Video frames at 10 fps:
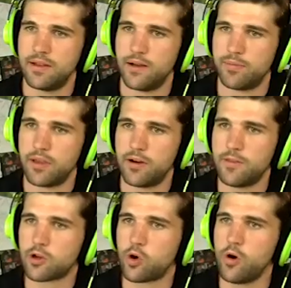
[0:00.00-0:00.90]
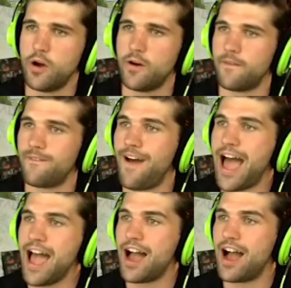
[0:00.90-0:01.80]
Up there in the corner.
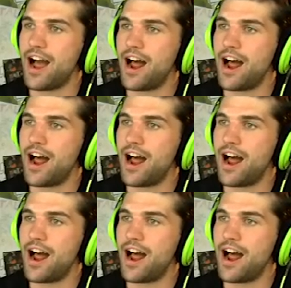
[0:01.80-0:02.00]
Ah!